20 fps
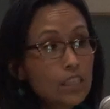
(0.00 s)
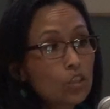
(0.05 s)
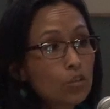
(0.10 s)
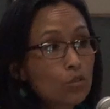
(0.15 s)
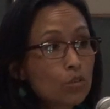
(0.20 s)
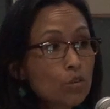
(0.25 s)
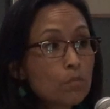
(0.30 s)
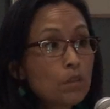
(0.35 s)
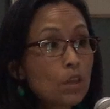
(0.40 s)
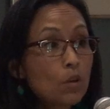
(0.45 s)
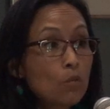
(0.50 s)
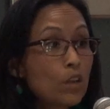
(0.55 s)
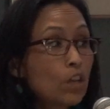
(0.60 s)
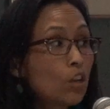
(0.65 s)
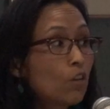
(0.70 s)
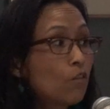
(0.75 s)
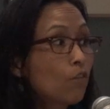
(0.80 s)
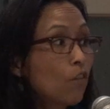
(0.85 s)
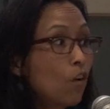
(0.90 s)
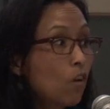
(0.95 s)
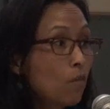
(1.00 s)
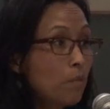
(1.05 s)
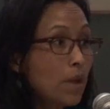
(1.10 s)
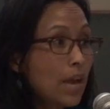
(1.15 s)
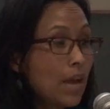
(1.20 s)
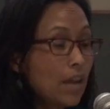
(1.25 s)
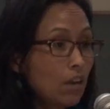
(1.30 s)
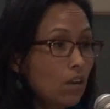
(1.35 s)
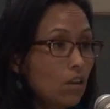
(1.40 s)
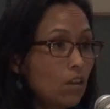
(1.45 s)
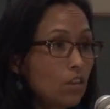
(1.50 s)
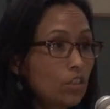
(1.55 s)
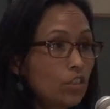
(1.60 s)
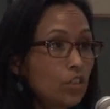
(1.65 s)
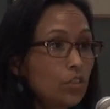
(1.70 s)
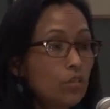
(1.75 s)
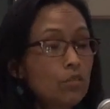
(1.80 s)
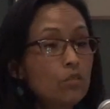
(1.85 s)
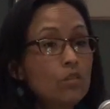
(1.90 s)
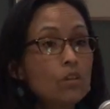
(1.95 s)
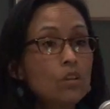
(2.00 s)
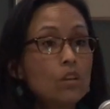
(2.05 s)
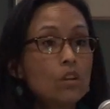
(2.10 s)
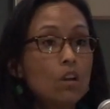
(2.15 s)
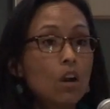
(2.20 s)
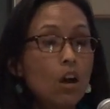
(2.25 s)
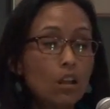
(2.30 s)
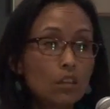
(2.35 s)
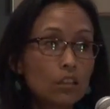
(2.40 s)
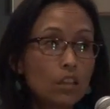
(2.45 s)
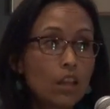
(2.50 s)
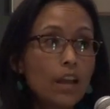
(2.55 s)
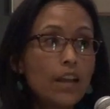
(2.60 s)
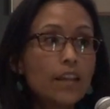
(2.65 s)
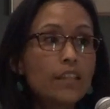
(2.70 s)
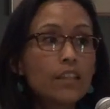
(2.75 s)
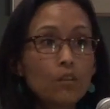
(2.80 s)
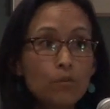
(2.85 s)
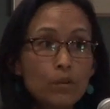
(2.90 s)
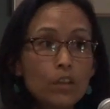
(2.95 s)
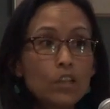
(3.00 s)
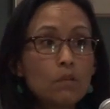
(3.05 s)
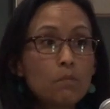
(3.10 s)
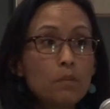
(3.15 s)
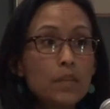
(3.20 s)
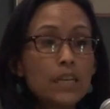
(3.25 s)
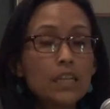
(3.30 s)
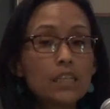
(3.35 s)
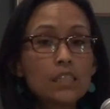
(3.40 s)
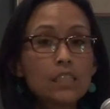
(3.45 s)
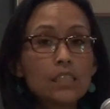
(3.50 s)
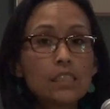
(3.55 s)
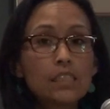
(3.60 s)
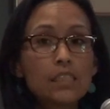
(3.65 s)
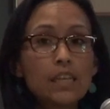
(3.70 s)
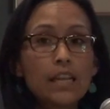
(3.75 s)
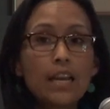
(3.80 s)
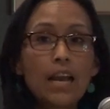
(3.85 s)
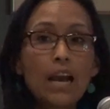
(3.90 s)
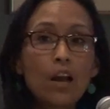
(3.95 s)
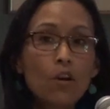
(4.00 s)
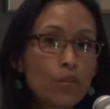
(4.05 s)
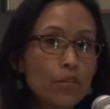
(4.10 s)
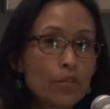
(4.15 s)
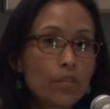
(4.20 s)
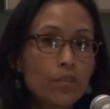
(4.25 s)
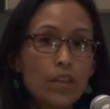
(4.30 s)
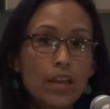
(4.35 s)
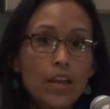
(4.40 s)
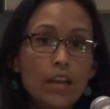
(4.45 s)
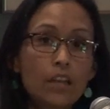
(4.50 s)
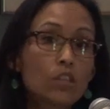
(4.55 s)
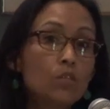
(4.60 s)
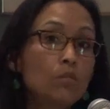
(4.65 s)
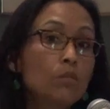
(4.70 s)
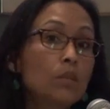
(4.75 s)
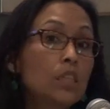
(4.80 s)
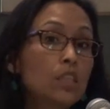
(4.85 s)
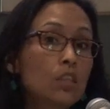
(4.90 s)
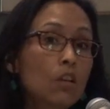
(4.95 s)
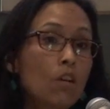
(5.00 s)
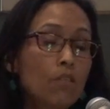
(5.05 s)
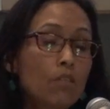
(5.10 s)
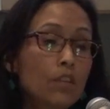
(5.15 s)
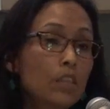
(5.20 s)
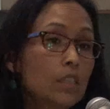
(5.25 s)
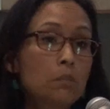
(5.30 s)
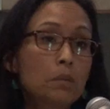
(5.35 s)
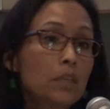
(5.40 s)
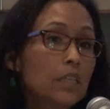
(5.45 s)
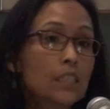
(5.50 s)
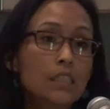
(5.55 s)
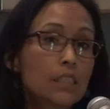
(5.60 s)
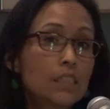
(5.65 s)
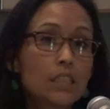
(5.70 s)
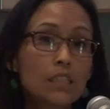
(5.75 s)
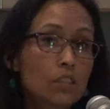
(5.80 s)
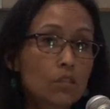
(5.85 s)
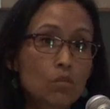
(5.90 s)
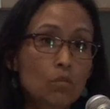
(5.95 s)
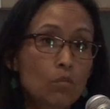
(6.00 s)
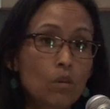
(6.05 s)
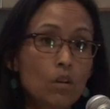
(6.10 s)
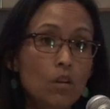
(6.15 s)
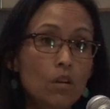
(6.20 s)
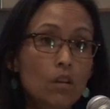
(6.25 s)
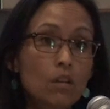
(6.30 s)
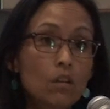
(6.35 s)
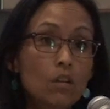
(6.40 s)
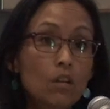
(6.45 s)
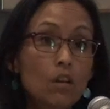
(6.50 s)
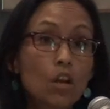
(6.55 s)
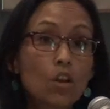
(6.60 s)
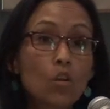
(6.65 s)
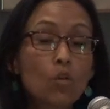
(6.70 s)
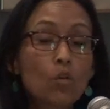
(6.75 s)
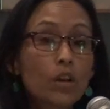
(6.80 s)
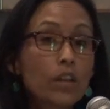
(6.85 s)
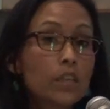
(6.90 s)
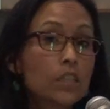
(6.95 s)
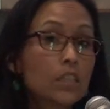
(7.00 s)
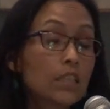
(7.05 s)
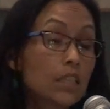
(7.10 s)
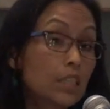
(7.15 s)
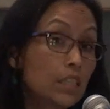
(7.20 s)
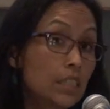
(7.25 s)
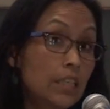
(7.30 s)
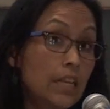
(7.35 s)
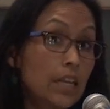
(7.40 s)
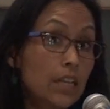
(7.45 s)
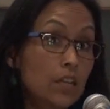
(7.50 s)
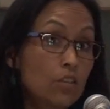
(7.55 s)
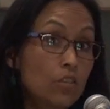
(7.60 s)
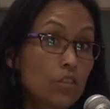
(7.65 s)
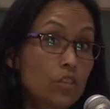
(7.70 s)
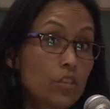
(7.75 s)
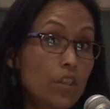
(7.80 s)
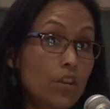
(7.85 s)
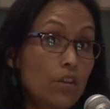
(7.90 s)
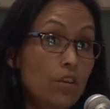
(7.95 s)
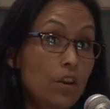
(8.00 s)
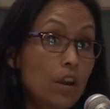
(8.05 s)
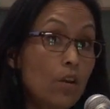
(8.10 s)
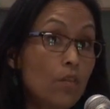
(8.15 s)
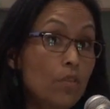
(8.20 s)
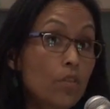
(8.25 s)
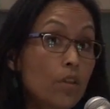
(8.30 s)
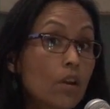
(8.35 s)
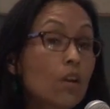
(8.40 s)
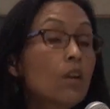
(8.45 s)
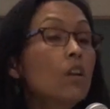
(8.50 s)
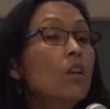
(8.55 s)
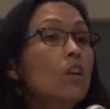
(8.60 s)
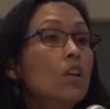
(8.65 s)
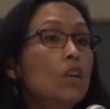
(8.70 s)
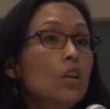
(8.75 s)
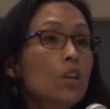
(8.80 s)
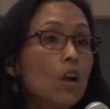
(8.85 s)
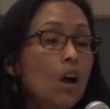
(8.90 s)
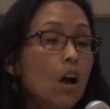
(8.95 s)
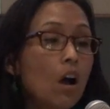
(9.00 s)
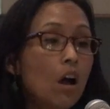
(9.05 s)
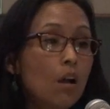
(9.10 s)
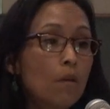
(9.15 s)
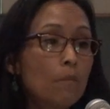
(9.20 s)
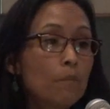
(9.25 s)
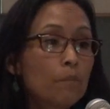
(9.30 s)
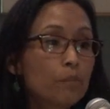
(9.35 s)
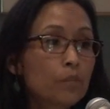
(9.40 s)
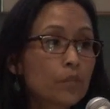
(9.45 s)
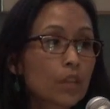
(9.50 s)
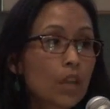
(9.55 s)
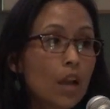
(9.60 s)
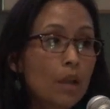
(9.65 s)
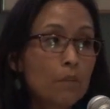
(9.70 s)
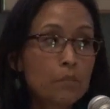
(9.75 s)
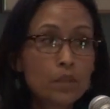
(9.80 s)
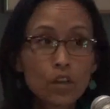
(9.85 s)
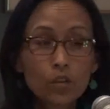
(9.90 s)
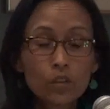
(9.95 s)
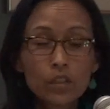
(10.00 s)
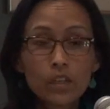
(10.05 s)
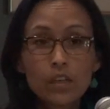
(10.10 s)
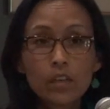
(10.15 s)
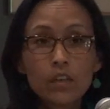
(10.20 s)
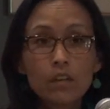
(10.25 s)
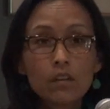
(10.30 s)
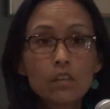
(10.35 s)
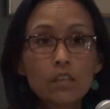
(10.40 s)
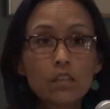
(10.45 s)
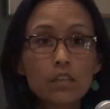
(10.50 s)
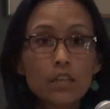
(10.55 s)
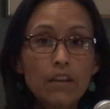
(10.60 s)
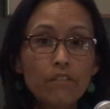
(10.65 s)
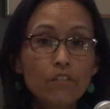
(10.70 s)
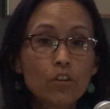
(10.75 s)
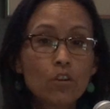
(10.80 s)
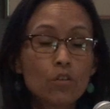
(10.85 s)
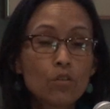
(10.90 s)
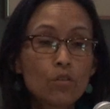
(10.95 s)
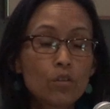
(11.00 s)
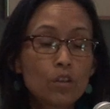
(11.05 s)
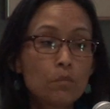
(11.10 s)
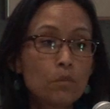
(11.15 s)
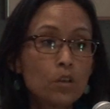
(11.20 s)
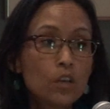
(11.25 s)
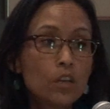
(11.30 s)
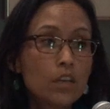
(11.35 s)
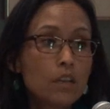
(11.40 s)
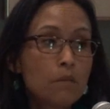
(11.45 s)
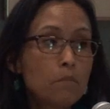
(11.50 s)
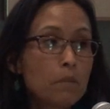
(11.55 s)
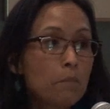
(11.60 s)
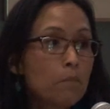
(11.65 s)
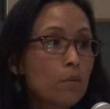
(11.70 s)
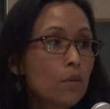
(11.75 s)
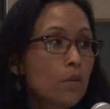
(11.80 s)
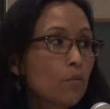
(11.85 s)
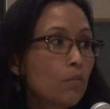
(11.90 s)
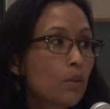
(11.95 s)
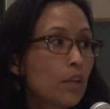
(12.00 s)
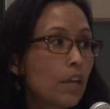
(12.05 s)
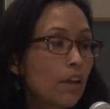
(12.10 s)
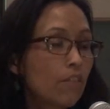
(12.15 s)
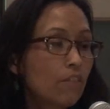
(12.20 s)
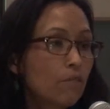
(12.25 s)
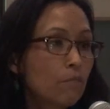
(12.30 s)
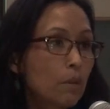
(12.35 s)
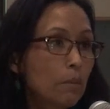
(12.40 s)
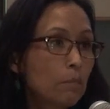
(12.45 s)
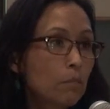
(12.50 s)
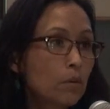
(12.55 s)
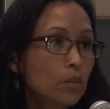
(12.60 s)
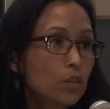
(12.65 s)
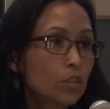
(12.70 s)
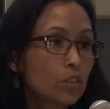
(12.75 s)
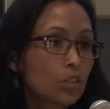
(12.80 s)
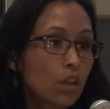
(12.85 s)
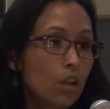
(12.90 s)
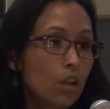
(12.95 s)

group that we could fall back onto online that we could begin to say, how the heck do we solve this? Because it doesn't work according to the standards that are out there. I'm the only Navajo community member. We have members